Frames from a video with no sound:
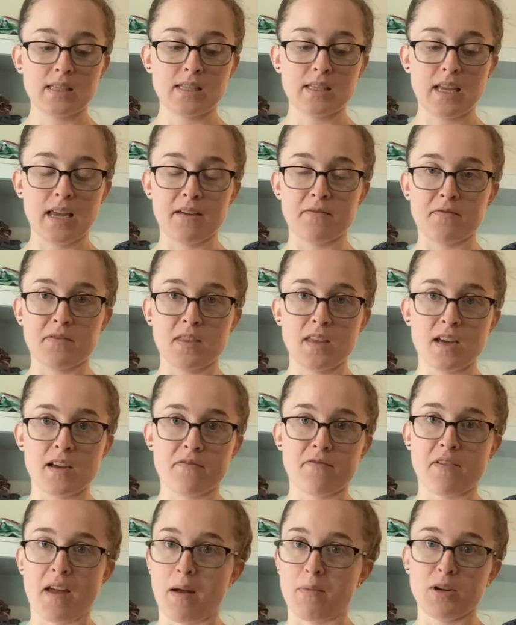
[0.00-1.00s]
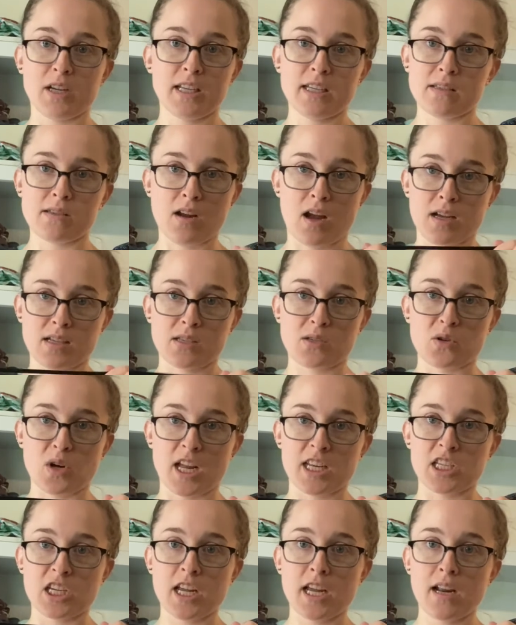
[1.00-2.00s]
If the fabric is not
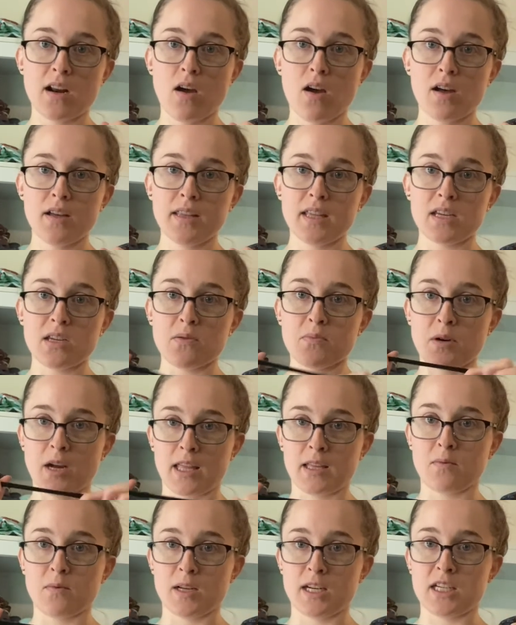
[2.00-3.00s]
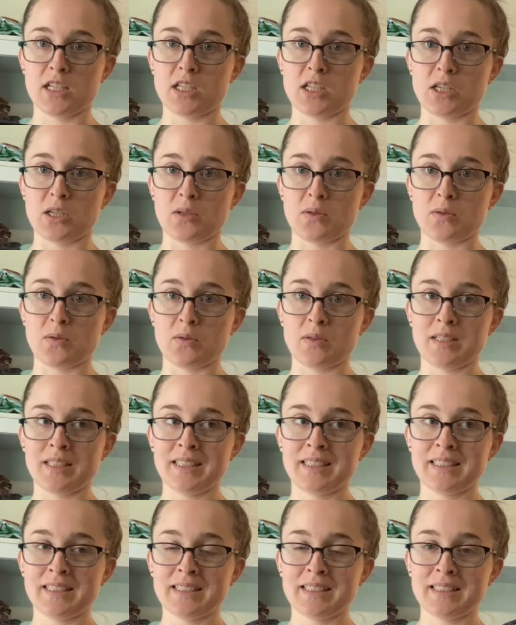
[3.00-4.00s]
stretchy at all, then you probably want to do,
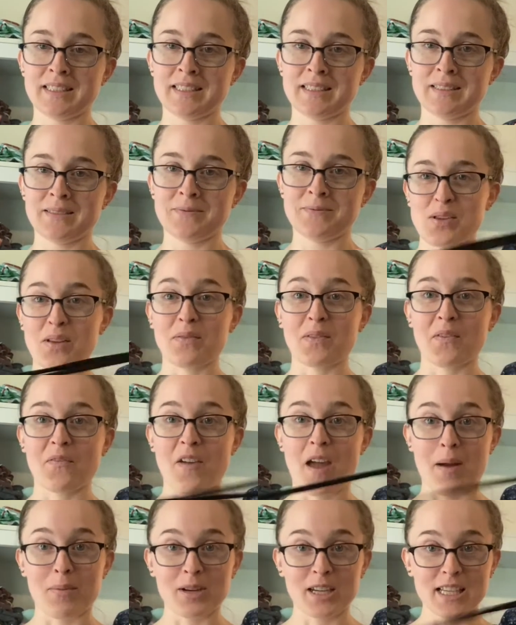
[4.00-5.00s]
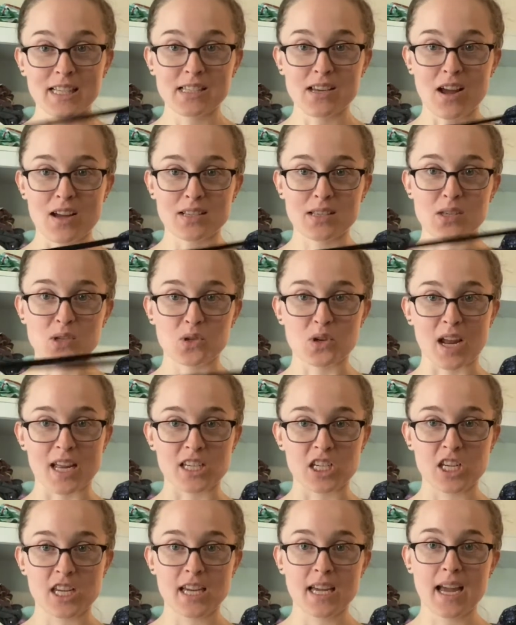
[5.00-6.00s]
so if the fabric is not
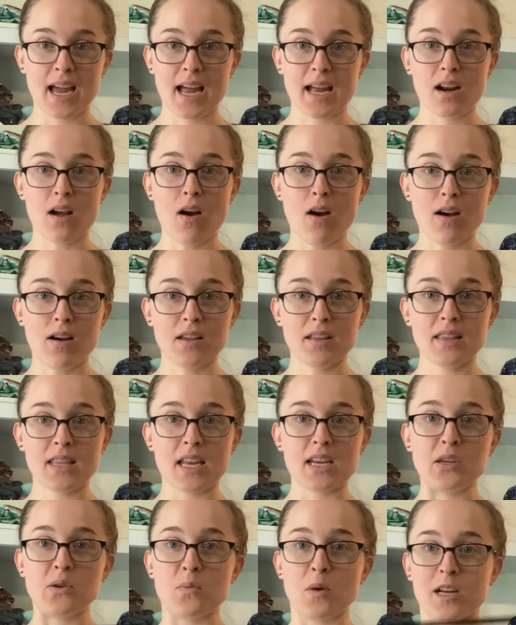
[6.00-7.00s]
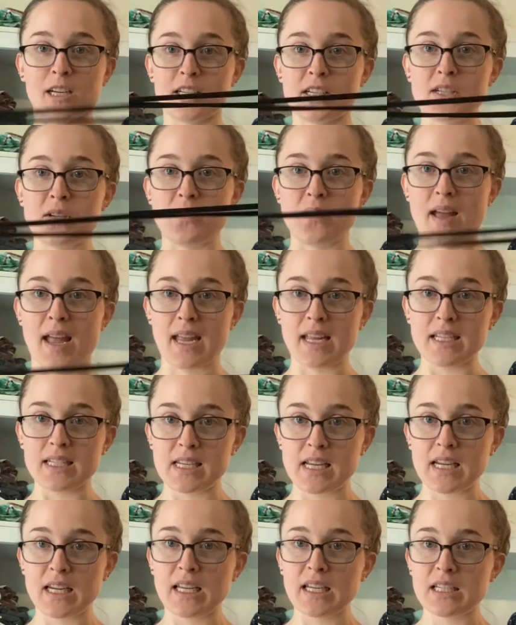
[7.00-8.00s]
stretchy at all, then you want to do
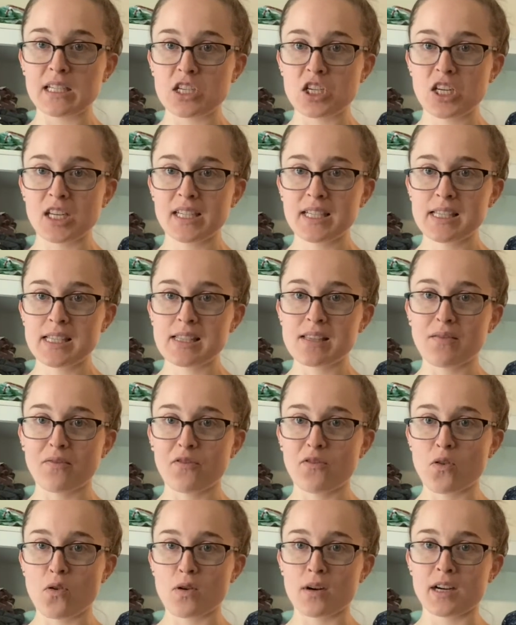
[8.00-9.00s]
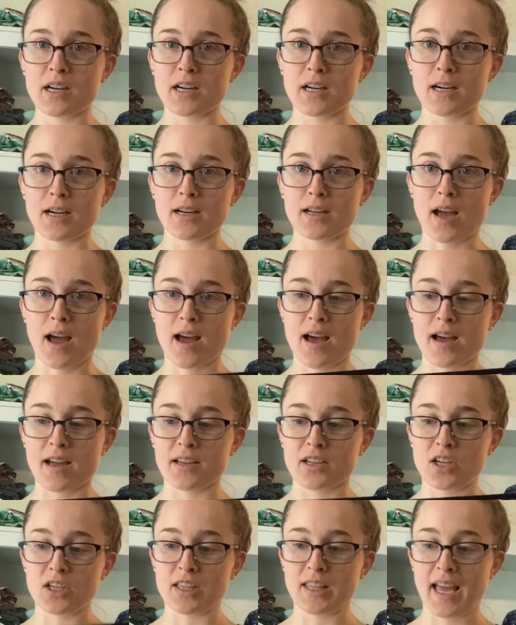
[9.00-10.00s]
18 inches for
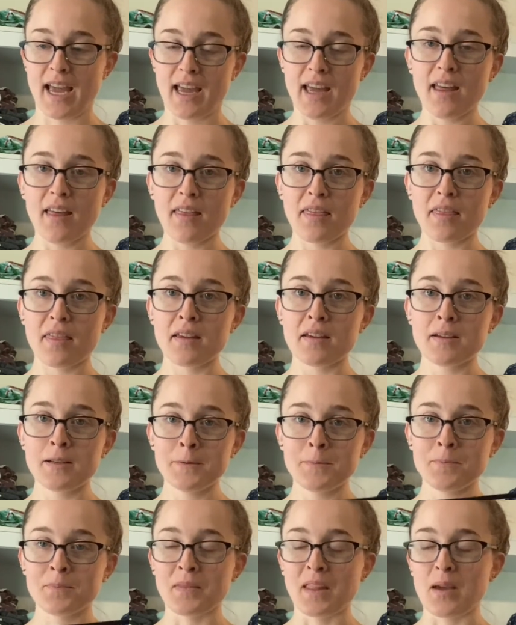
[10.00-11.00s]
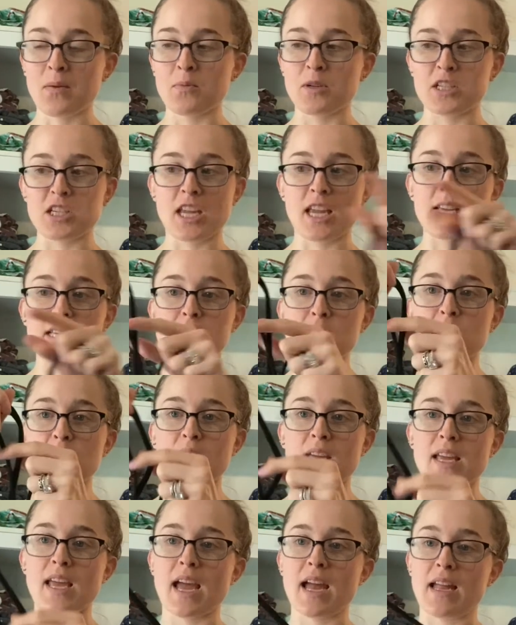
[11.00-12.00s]
your length, in which case you
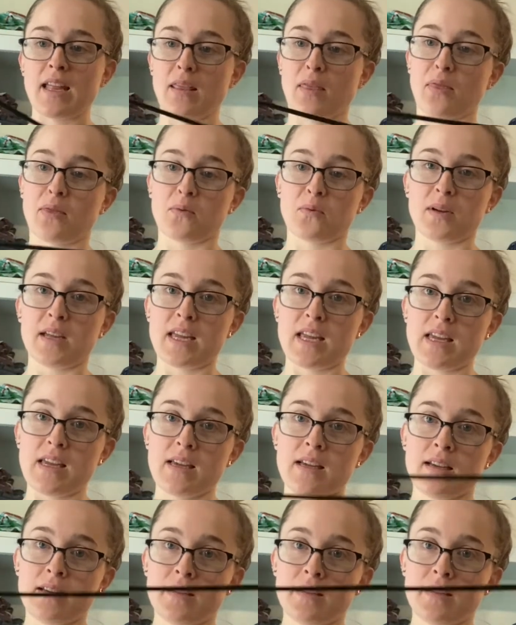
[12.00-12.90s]
can get 3